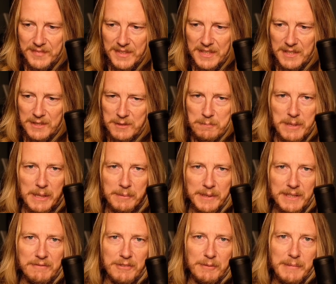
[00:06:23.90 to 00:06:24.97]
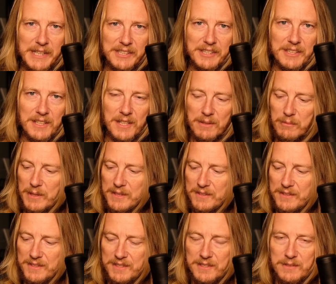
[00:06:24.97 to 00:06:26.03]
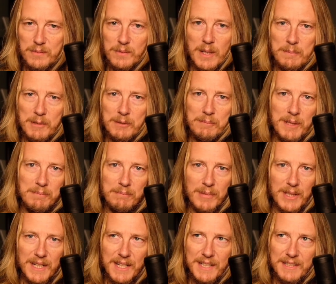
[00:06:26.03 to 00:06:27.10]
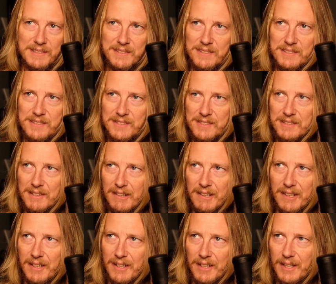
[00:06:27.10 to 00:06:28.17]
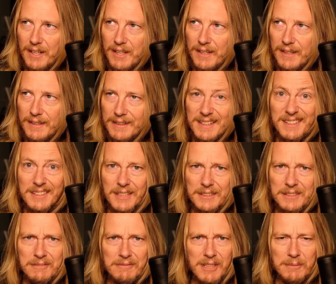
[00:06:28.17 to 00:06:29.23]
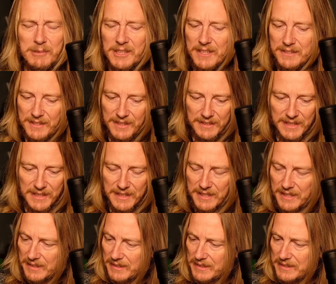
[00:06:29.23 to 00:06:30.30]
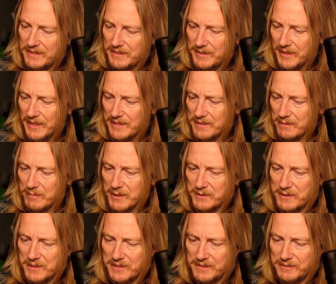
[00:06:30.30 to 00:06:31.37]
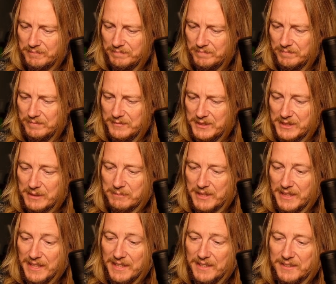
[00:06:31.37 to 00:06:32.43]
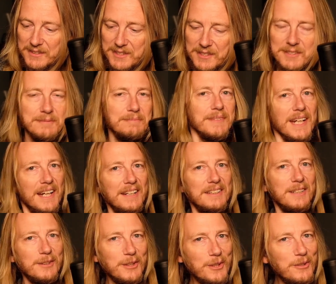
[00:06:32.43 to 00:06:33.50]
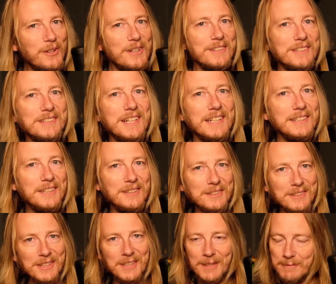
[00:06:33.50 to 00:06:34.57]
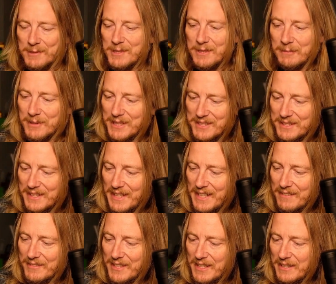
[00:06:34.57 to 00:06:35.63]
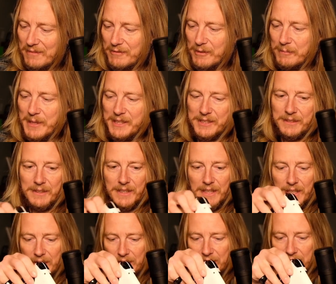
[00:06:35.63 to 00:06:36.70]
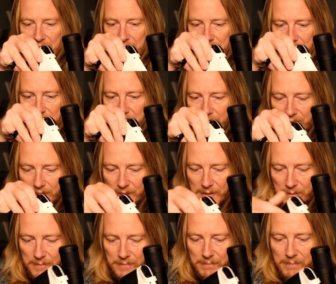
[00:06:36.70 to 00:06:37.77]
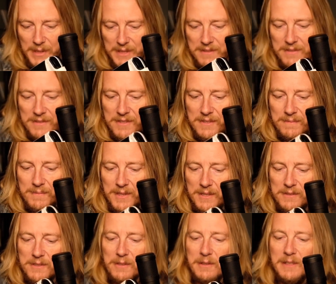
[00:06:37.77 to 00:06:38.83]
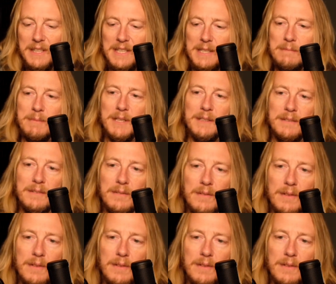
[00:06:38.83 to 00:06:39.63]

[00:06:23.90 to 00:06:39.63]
There's probably information on whether this is rubber membranes, conductive rubber, I think they call it, as opposed to something else. Don't know all the technical terms. Somebody's going to have that information. The buttons also clicky, but